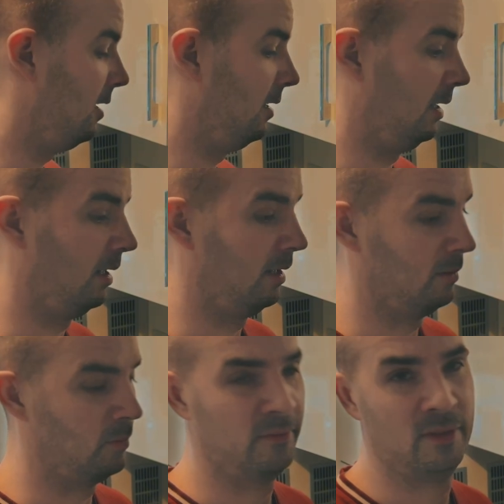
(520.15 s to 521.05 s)
The
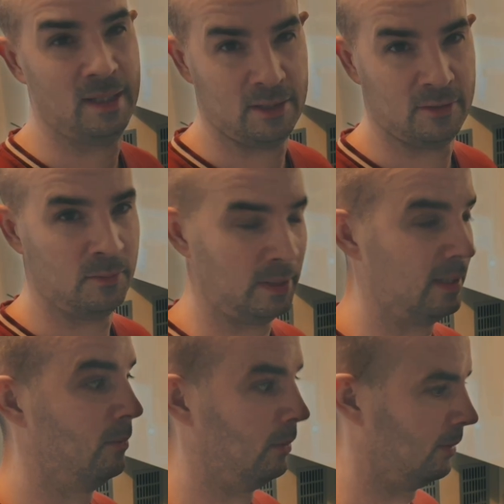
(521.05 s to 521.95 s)
one for later in the week
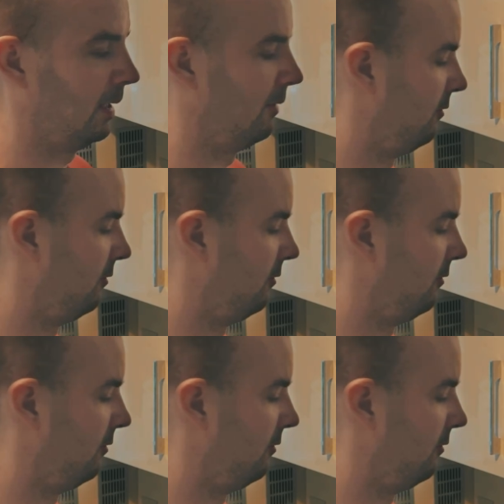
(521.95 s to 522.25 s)
we can